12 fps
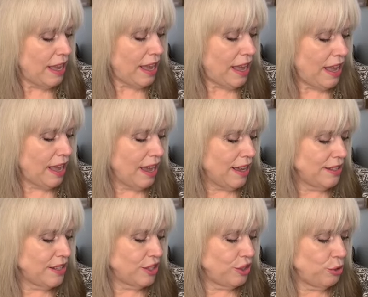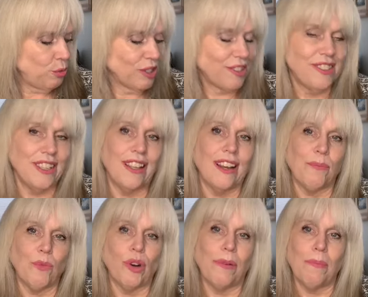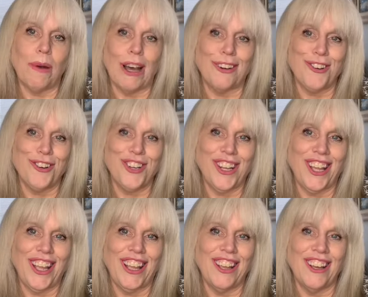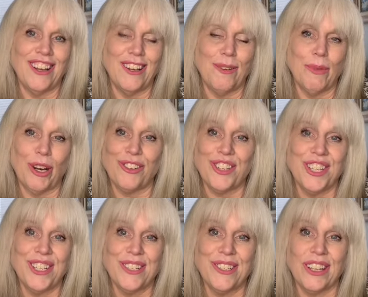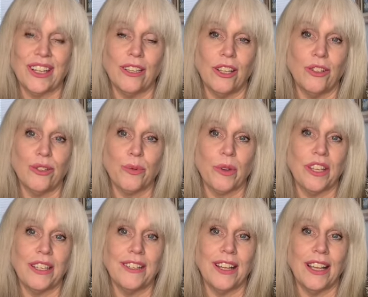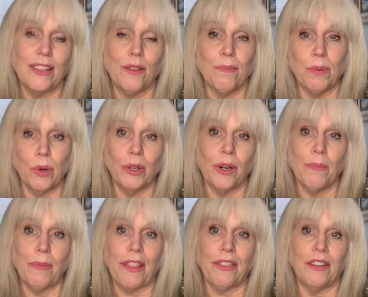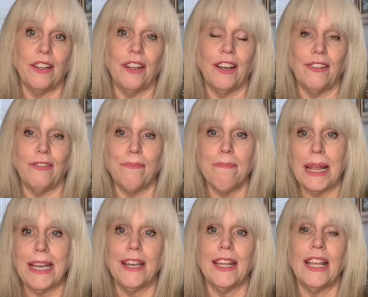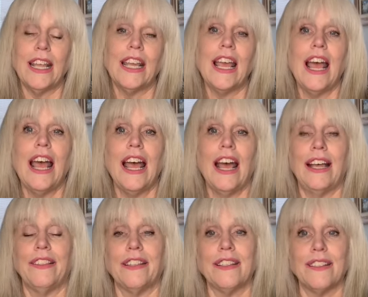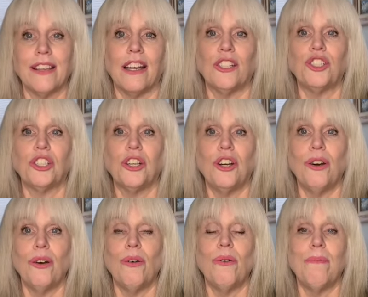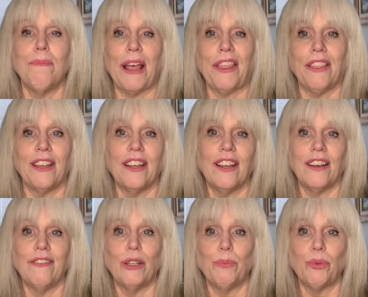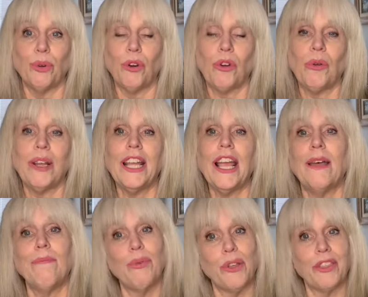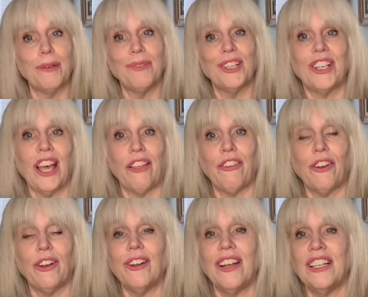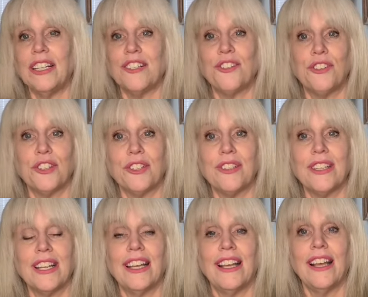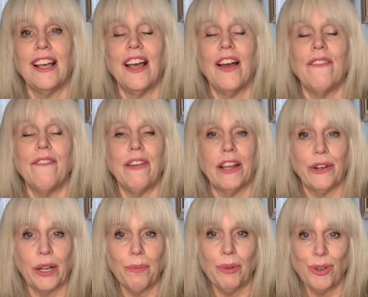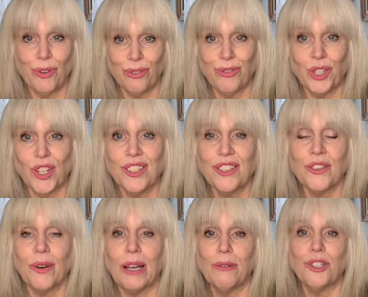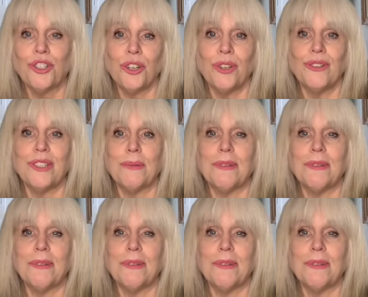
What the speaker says: and you will see that more in modern day artistic clothes, where they take the Boro method of mending and the Sashiko method of embroidery and put them together, and it's just very beautiful. So I will show you some